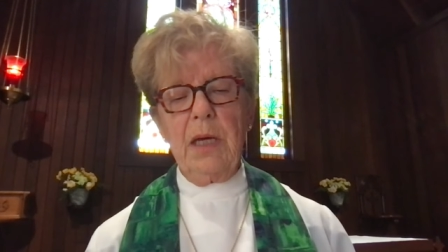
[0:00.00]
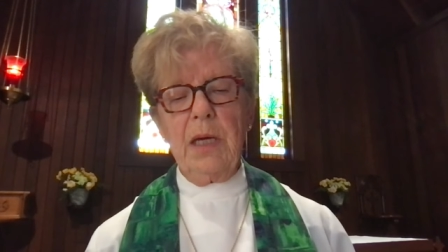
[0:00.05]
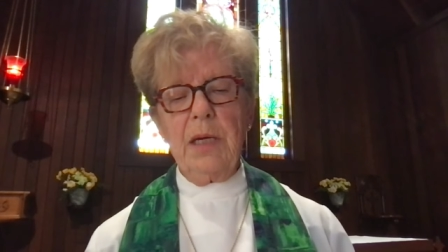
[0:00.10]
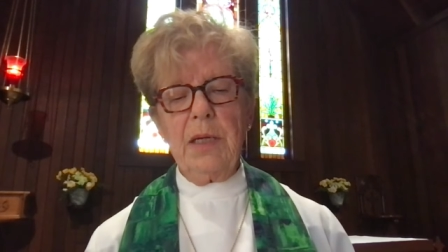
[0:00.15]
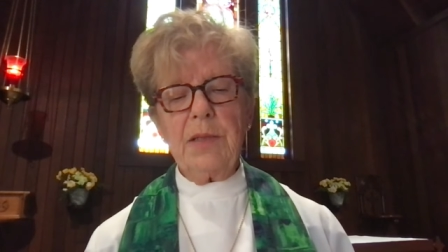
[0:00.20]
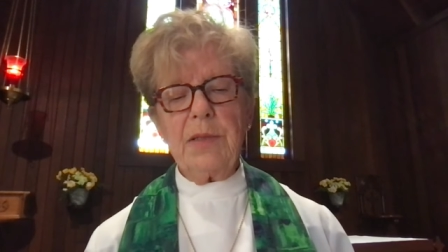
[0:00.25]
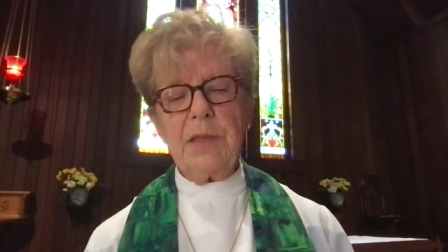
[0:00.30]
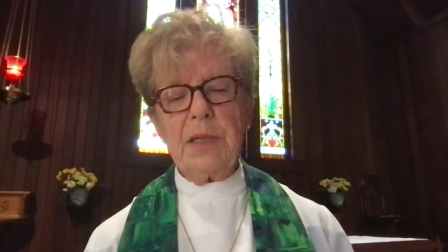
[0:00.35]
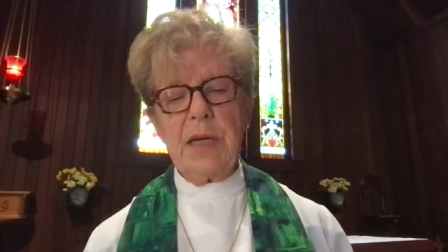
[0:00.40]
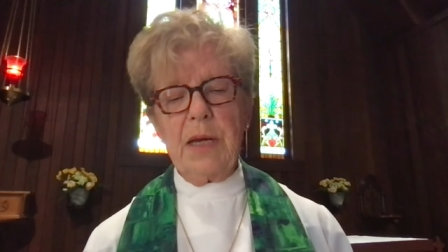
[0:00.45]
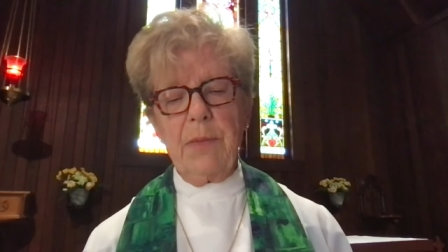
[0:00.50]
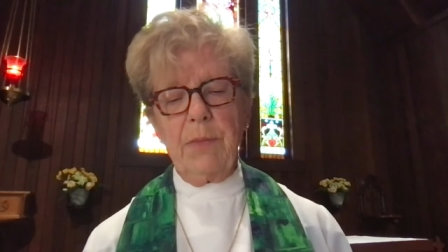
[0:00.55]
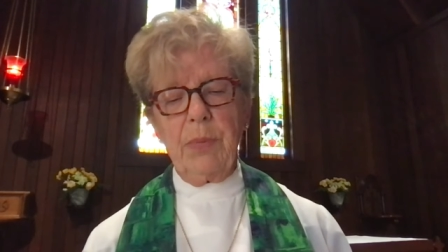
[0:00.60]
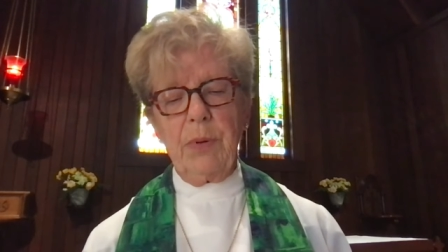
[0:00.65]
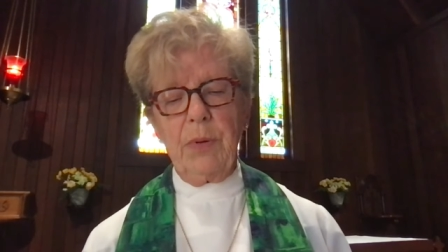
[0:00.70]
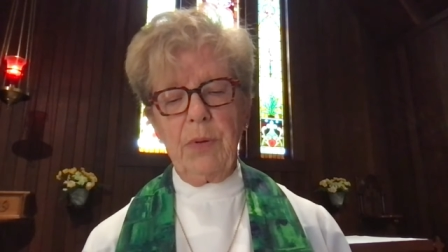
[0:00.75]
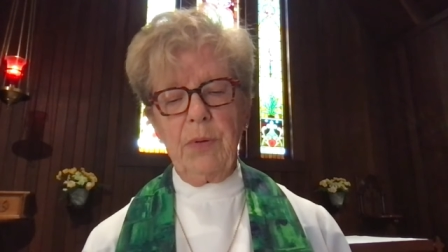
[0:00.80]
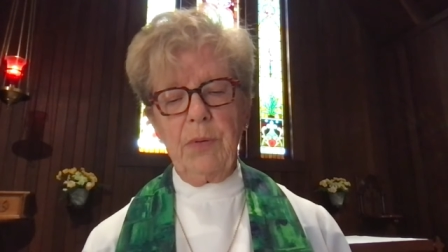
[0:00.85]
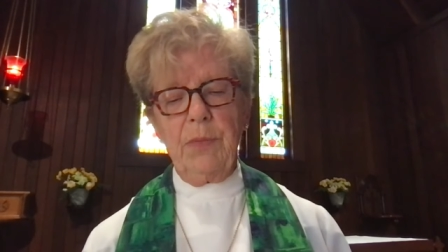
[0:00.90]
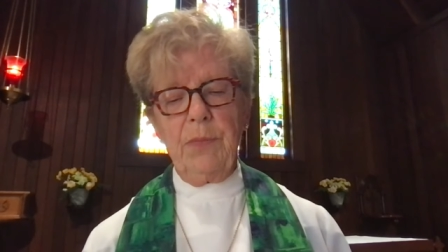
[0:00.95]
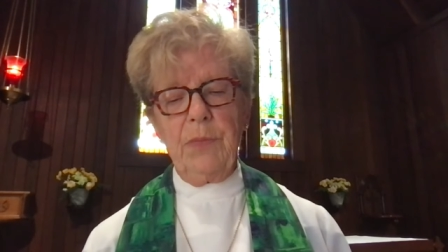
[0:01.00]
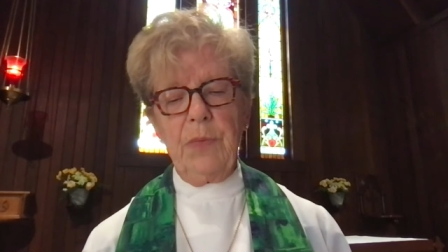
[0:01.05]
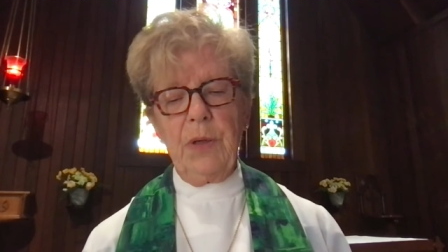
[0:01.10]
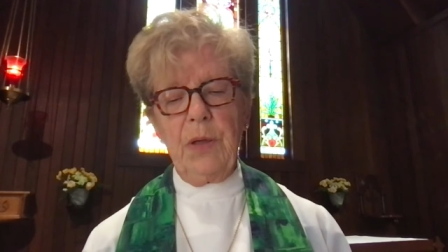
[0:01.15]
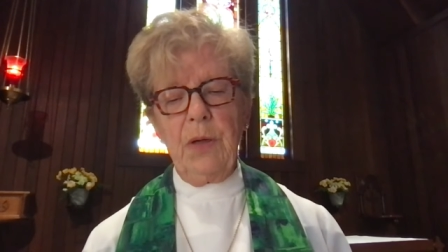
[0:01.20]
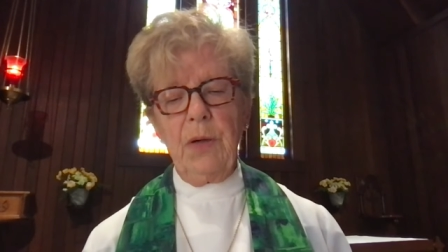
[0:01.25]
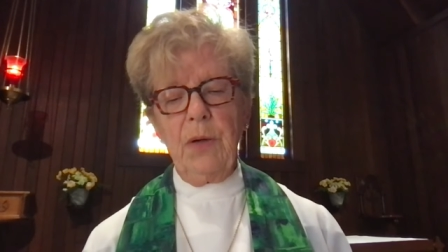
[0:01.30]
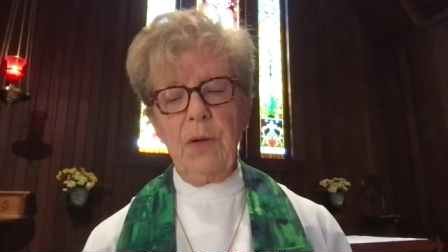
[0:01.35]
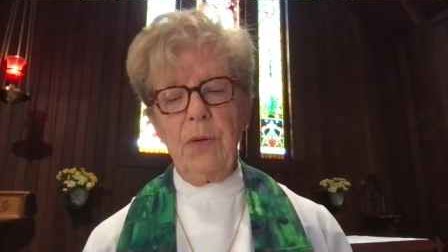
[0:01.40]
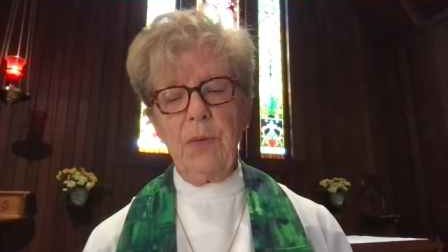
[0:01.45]
His temple
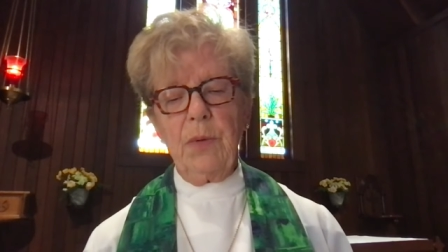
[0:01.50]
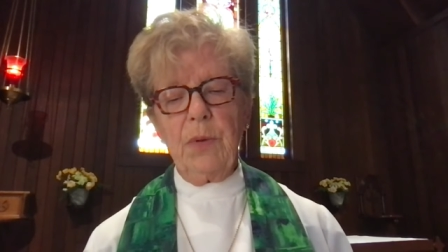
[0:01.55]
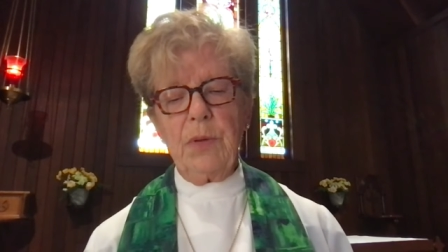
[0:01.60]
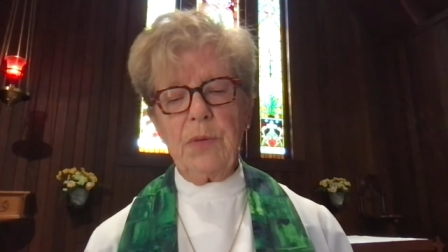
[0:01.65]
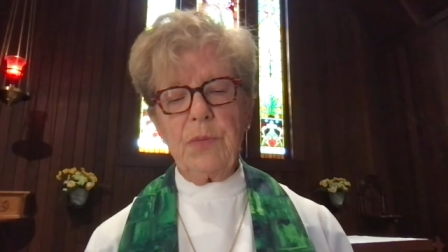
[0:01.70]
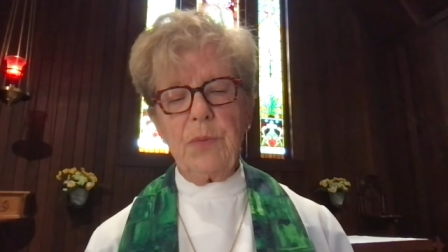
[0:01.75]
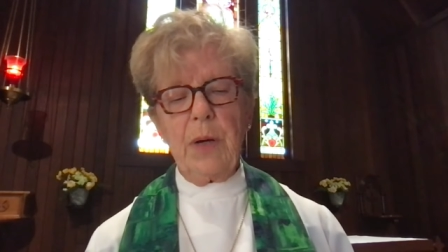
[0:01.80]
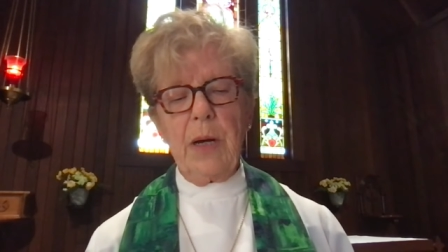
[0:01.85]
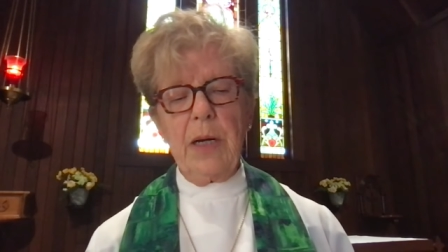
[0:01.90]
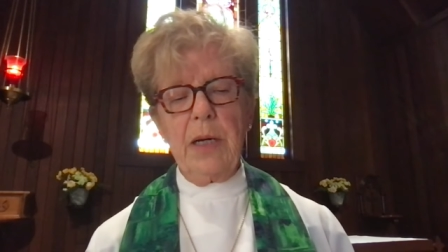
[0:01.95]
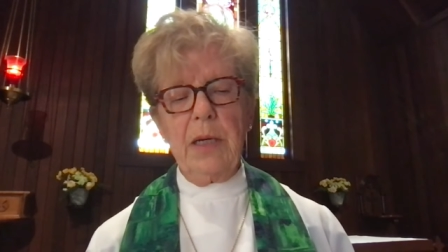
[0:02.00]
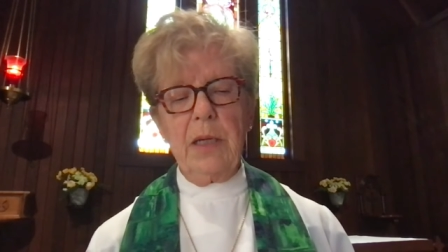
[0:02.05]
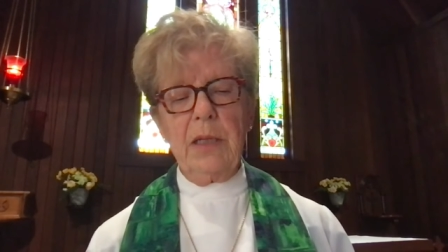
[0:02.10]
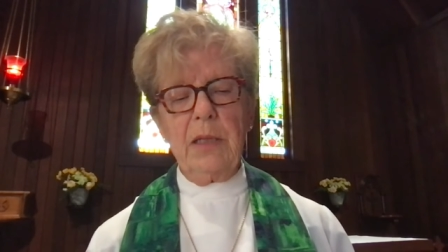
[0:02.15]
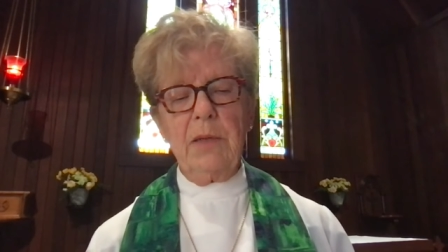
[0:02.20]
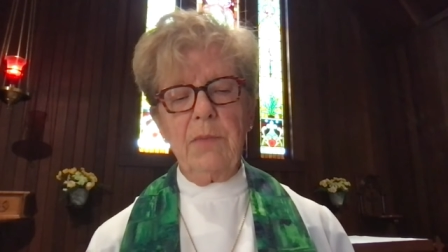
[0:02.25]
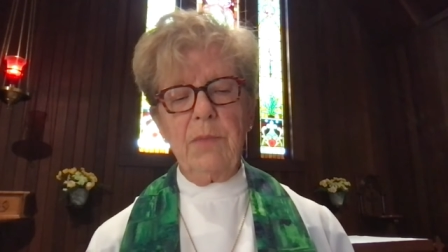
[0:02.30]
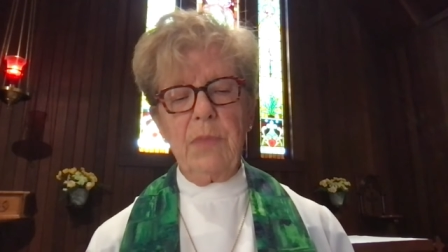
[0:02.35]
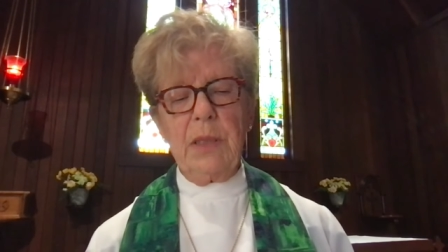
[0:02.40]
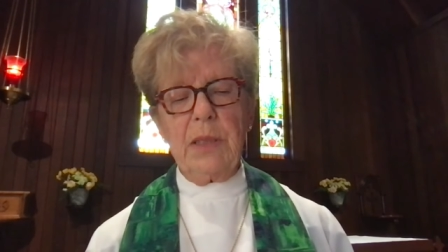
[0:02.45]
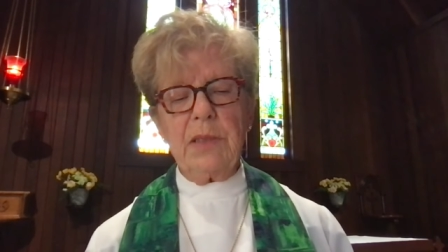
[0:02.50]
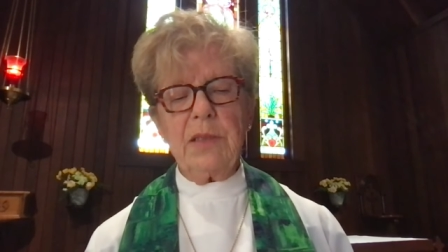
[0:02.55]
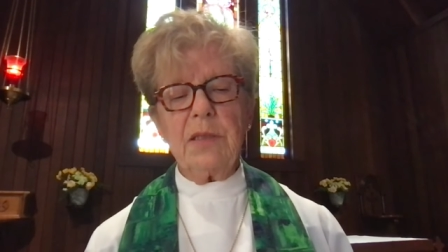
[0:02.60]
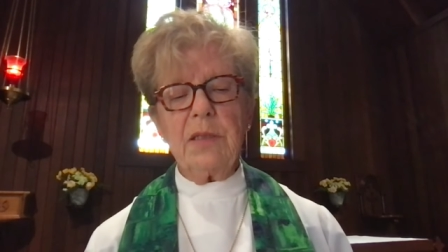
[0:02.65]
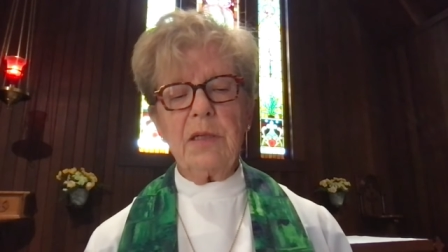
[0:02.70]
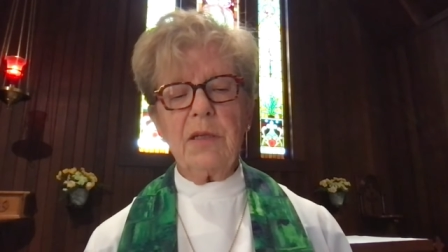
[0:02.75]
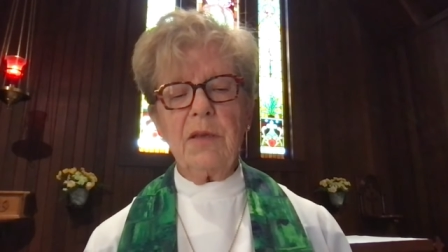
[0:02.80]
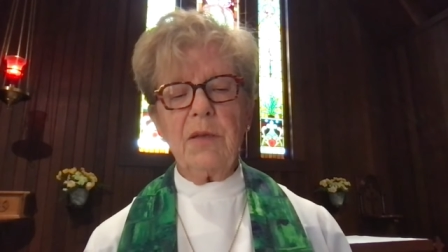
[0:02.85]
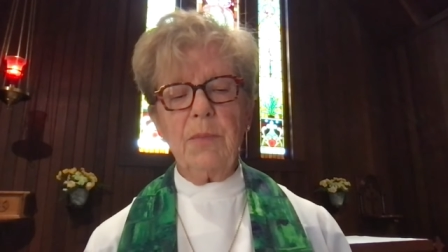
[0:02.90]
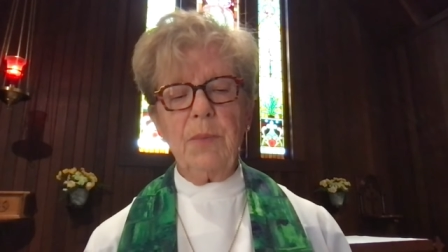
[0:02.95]
was right in the
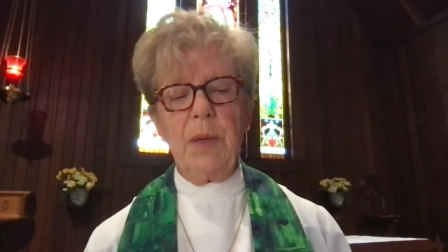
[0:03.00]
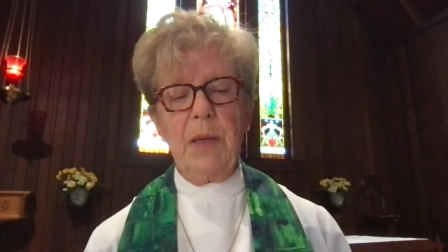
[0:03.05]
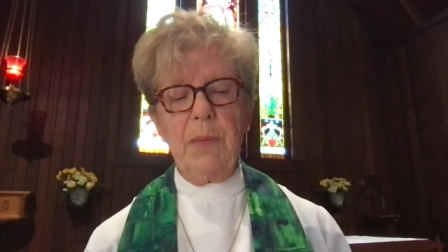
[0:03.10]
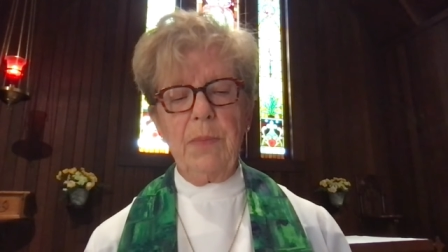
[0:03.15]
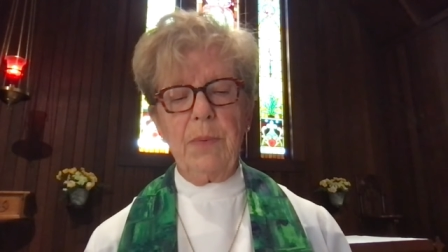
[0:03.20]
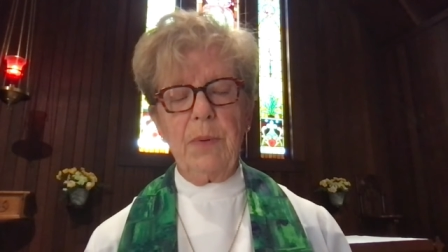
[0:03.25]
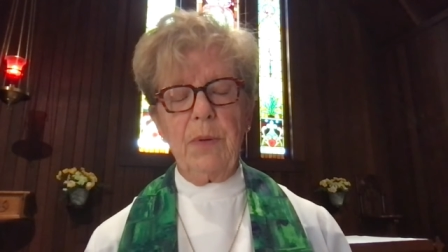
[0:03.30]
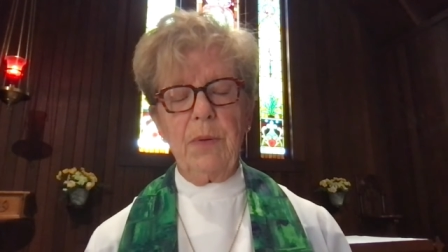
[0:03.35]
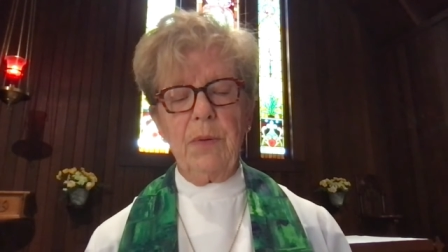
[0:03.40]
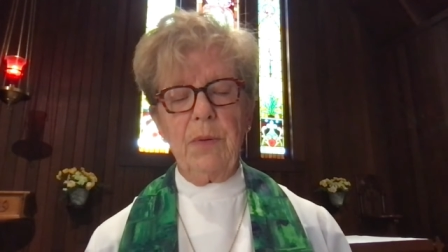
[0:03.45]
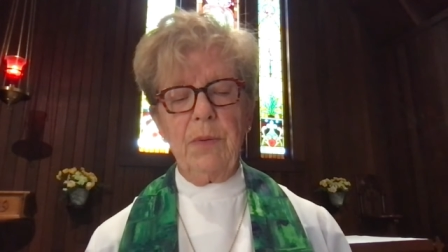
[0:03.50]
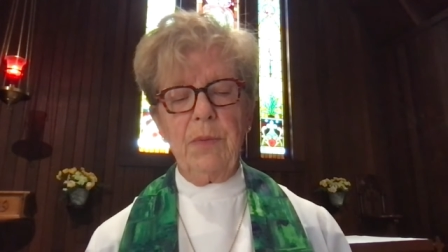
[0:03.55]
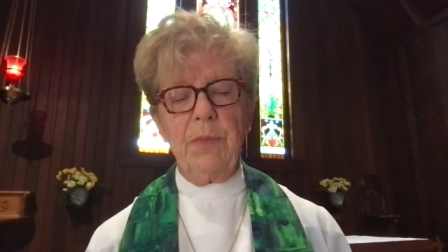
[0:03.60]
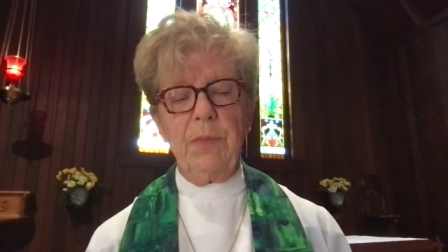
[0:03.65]
midst of the people,